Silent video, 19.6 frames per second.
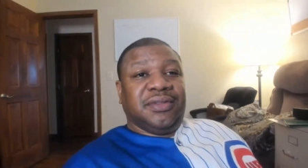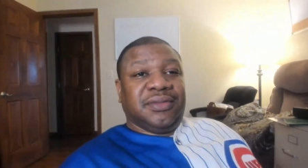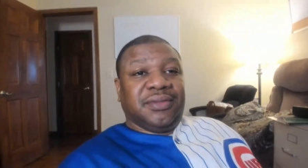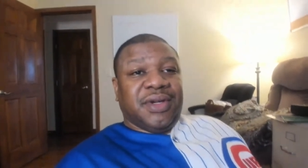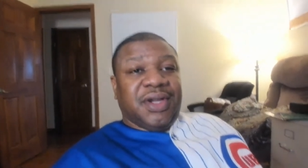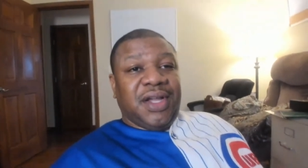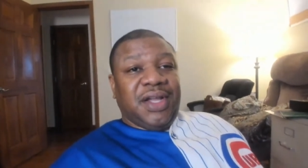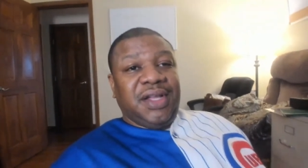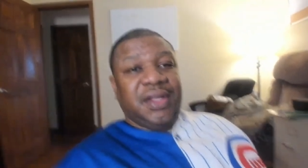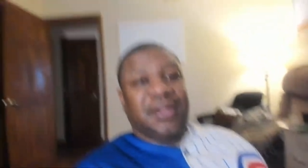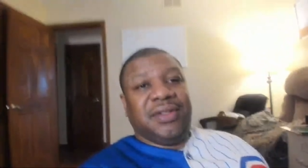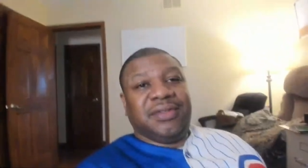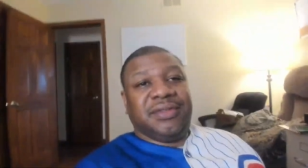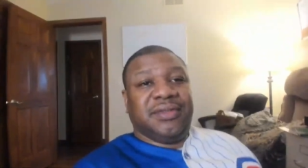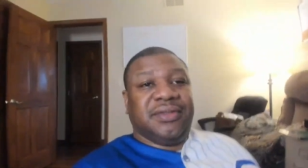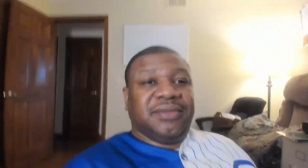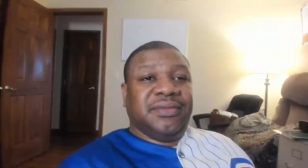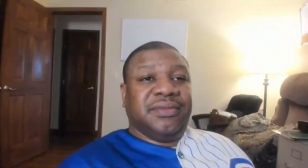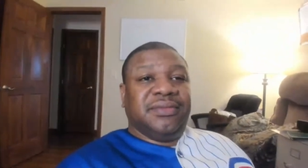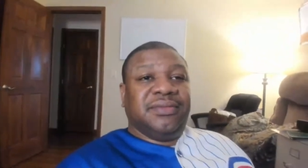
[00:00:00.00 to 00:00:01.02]
Right?
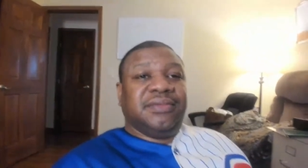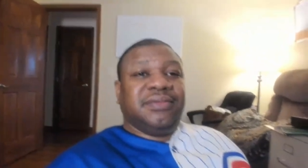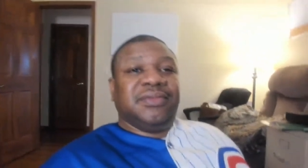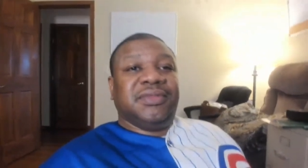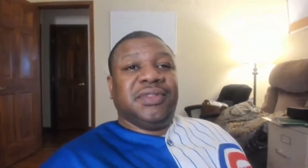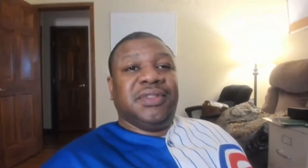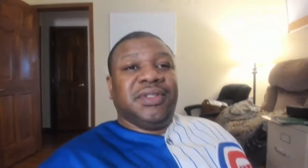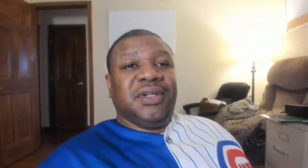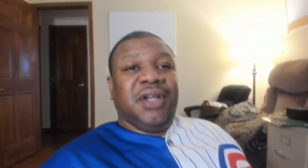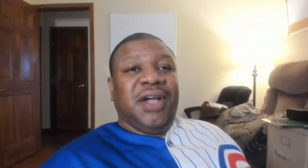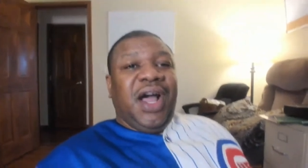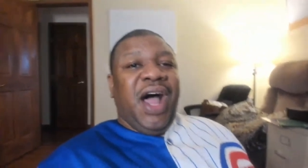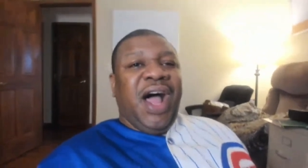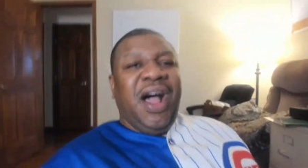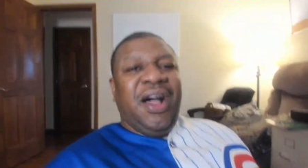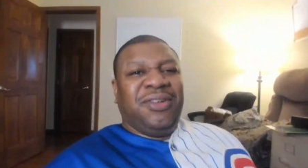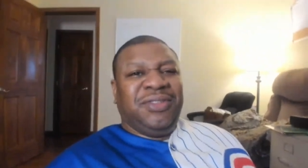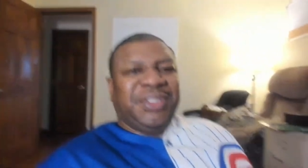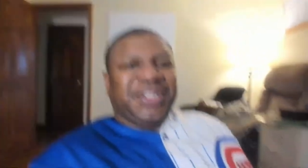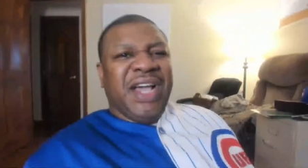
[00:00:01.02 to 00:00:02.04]

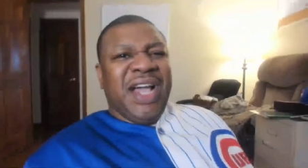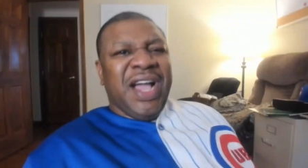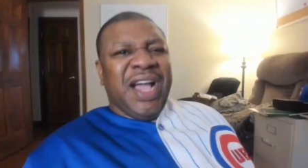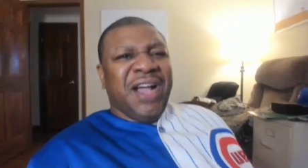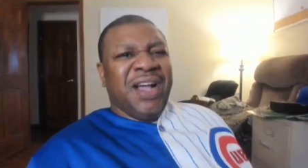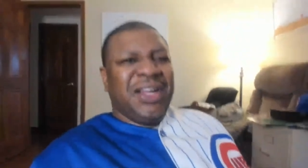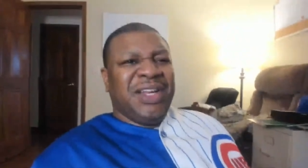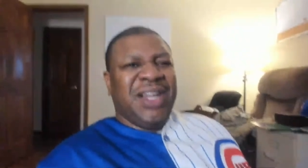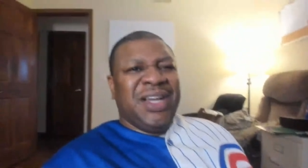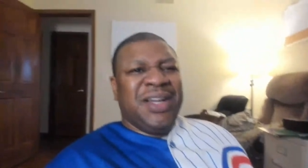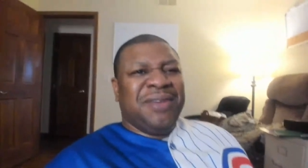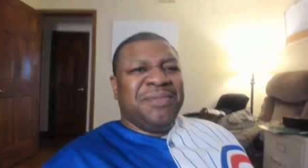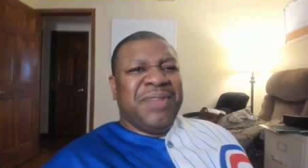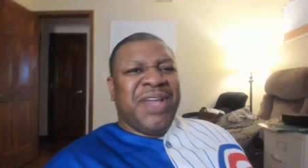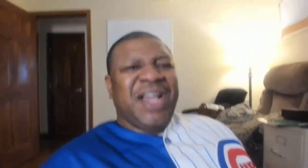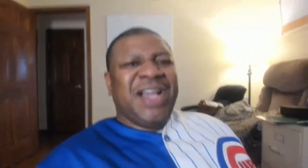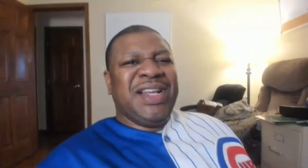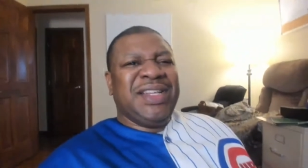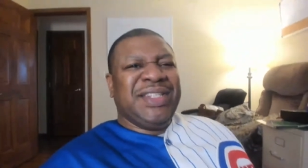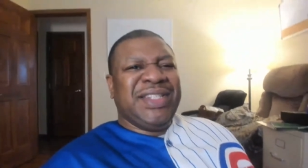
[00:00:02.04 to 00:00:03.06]
How dare them?
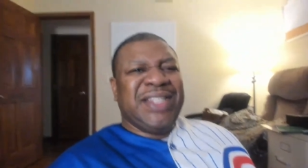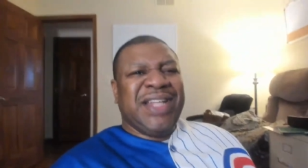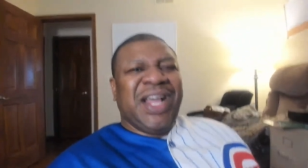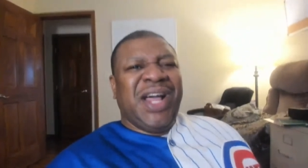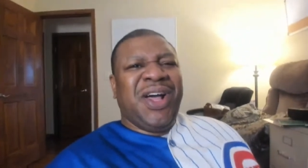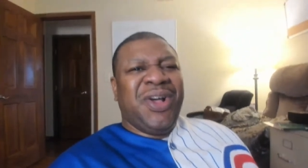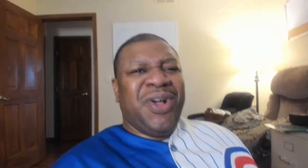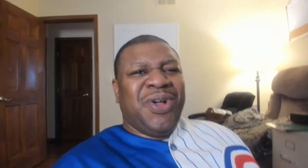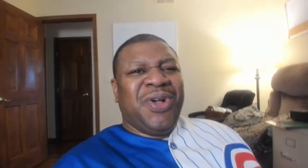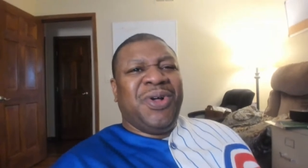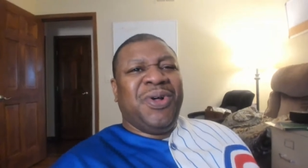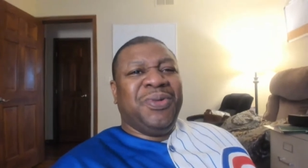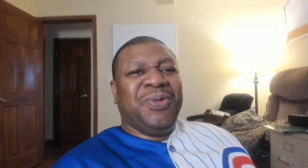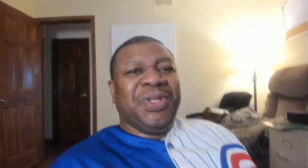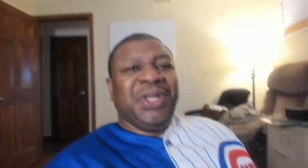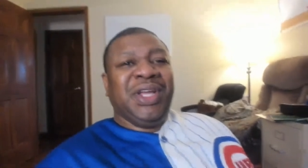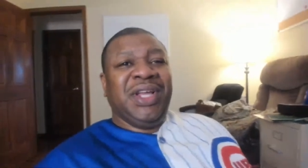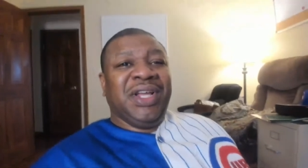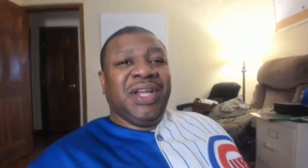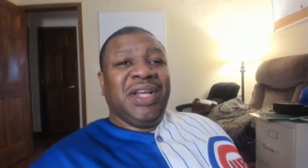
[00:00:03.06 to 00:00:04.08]
They
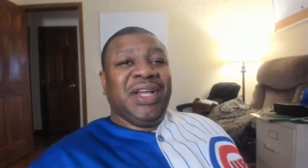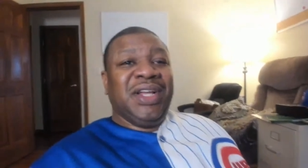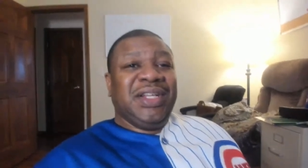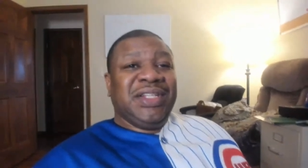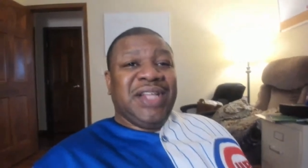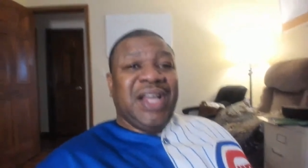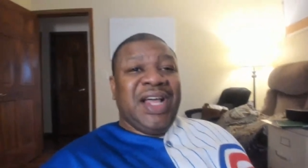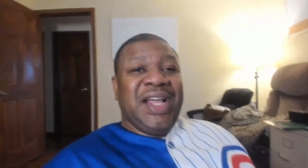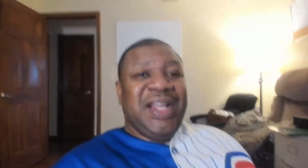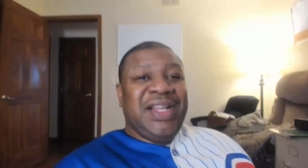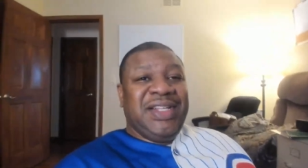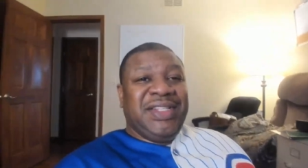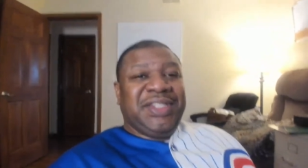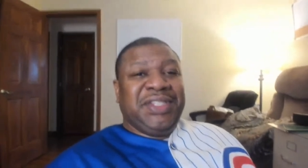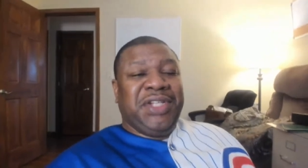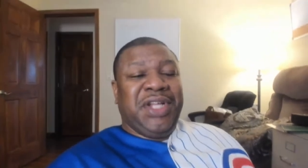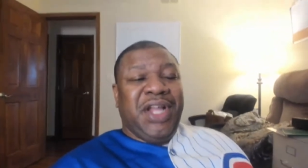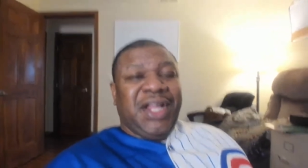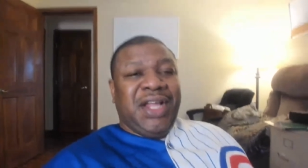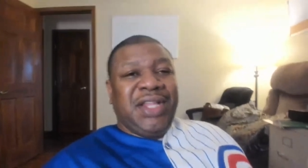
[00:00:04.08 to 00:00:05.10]
sold. They
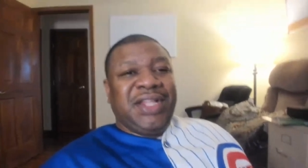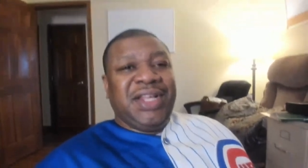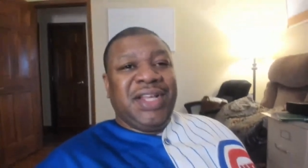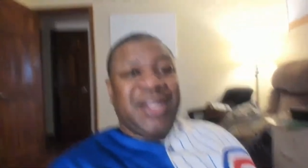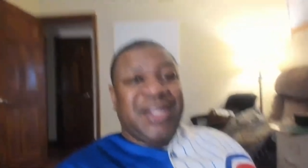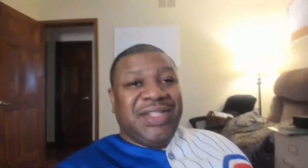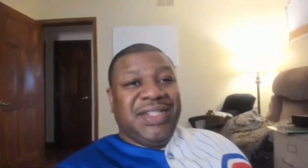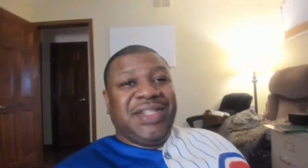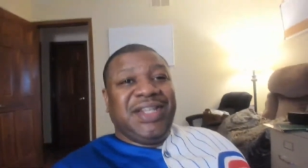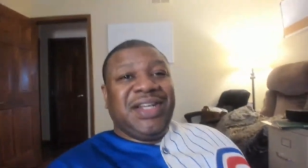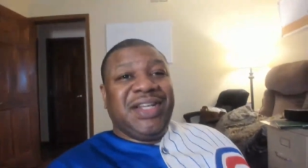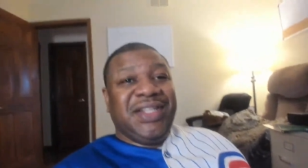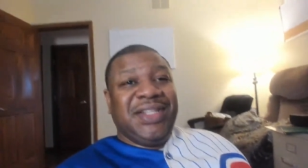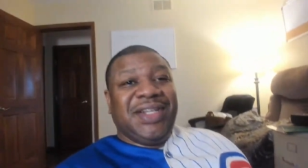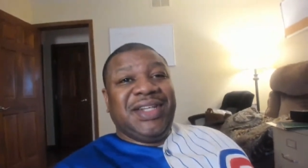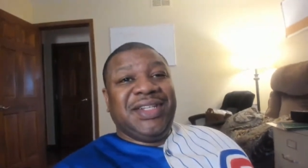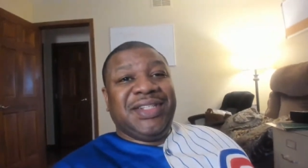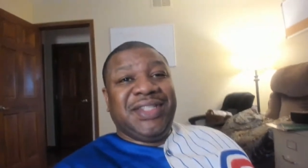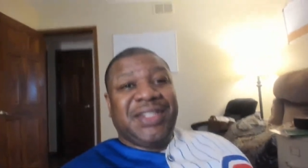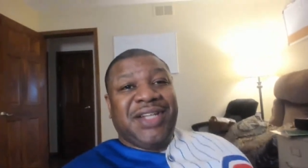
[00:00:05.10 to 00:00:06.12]
sold into
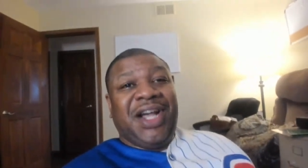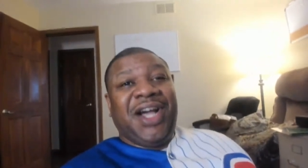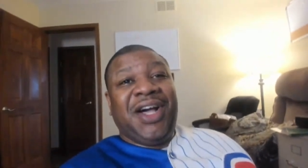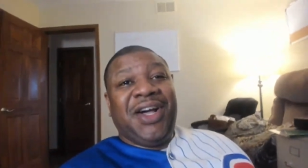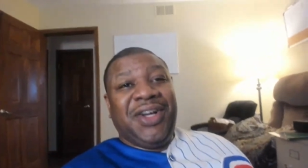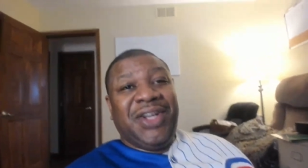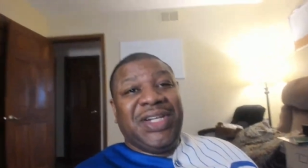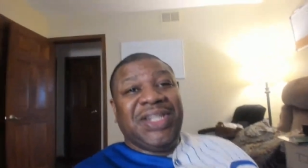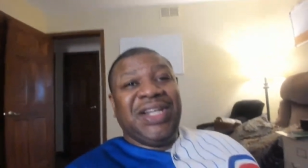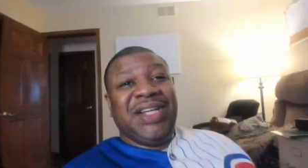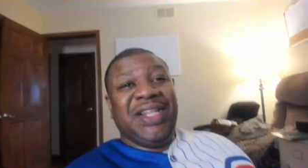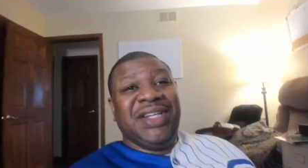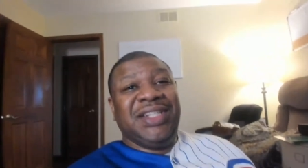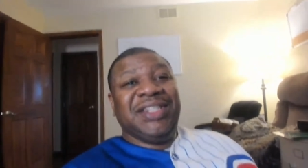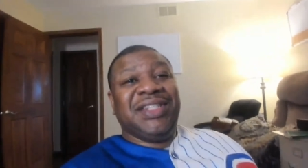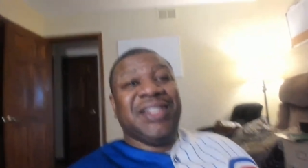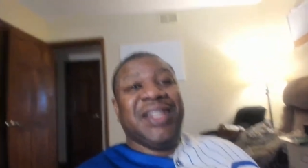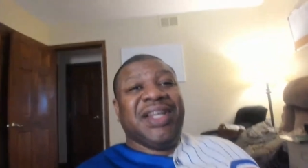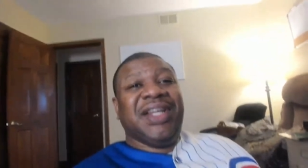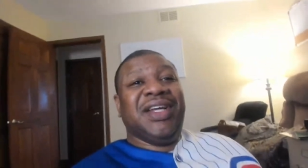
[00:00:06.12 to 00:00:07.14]
the Saudis.